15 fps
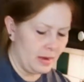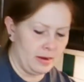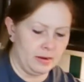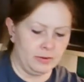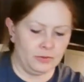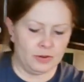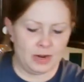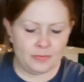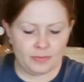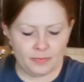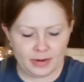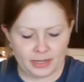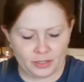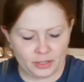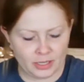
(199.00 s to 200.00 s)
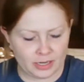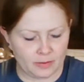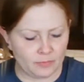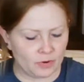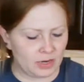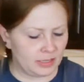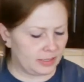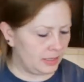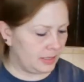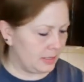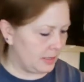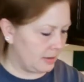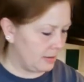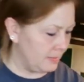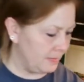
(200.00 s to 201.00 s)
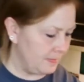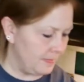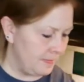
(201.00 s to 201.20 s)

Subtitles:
and dropping my chicken breast in there.